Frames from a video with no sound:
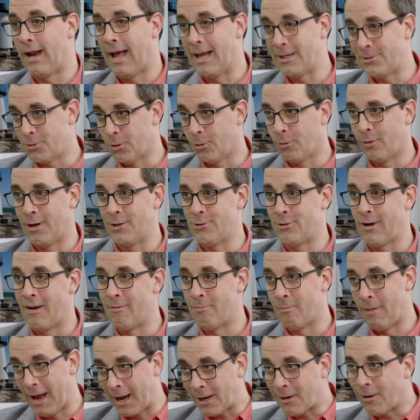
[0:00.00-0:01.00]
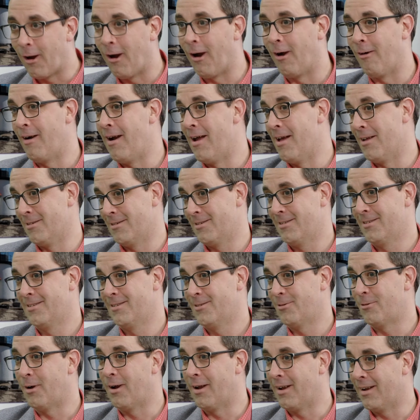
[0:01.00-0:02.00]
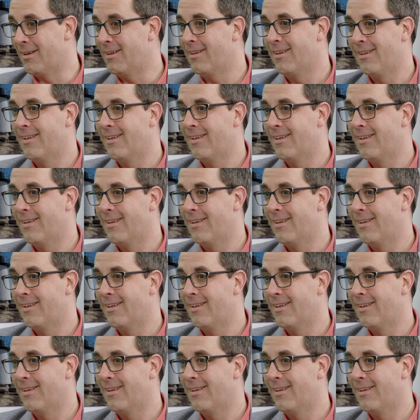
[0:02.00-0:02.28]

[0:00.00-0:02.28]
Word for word: but I still want to drive my car around, right? Right.